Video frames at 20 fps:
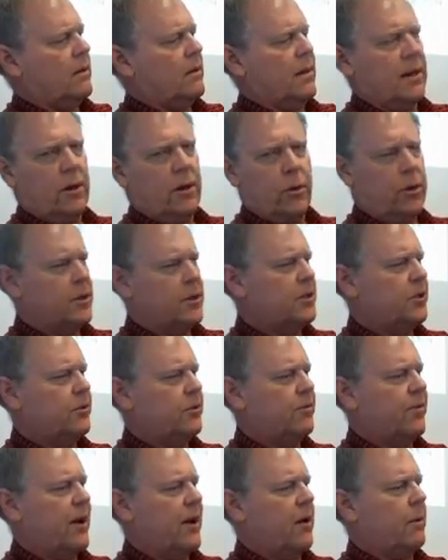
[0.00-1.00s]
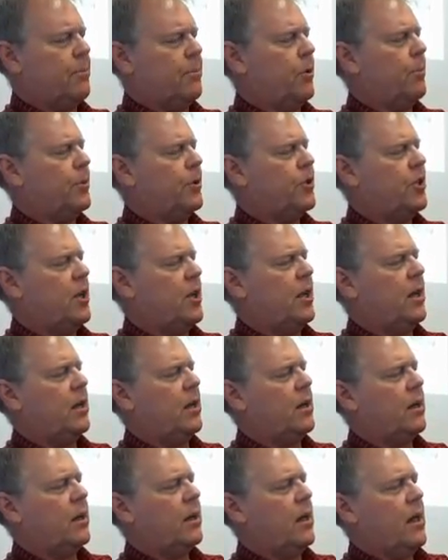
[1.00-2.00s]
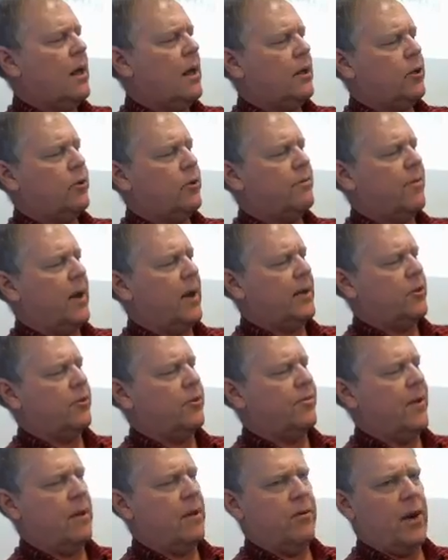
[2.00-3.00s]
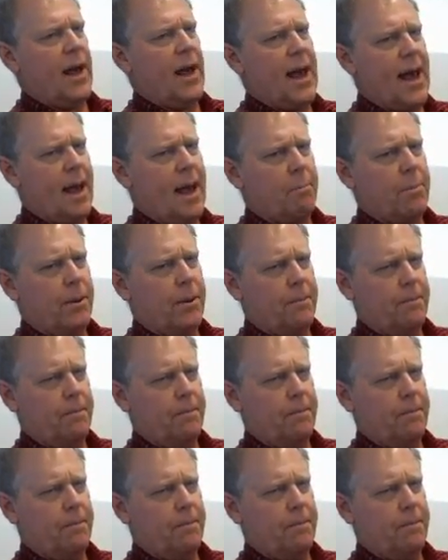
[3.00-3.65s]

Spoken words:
of course you fire up your machine, you'd find your favorite app,